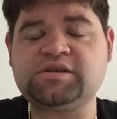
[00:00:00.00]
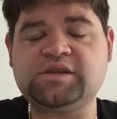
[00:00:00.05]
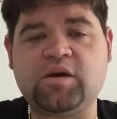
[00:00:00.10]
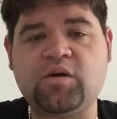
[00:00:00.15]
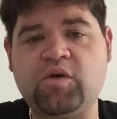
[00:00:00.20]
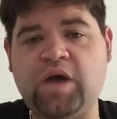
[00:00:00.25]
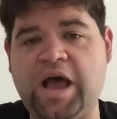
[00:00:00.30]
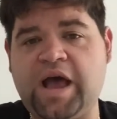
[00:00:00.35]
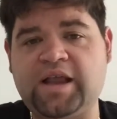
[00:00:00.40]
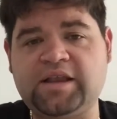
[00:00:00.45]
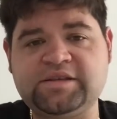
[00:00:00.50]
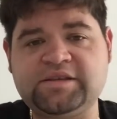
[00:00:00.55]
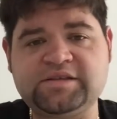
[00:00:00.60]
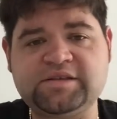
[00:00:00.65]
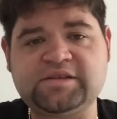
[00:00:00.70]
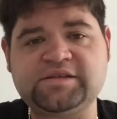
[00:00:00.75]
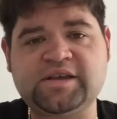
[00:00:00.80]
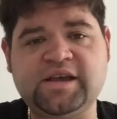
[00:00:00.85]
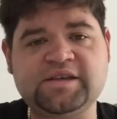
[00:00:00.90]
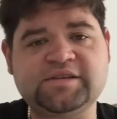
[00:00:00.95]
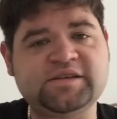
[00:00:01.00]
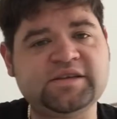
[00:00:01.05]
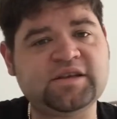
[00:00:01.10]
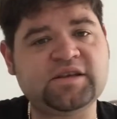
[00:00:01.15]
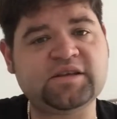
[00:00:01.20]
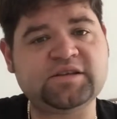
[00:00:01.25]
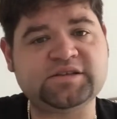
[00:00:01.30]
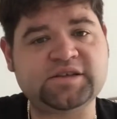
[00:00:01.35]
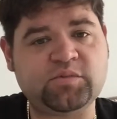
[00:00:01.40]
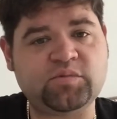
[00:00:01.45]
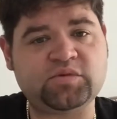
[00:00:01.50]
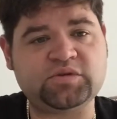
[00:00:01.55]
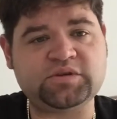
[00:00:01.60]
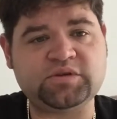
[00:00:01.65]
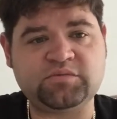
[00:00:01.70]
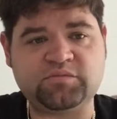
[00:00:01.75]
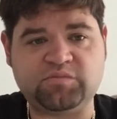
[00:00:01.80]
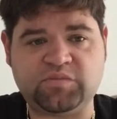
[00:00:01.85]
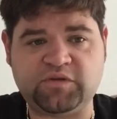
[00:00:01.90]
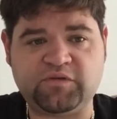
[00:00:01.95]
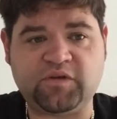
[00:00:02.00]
that had a success and is able to be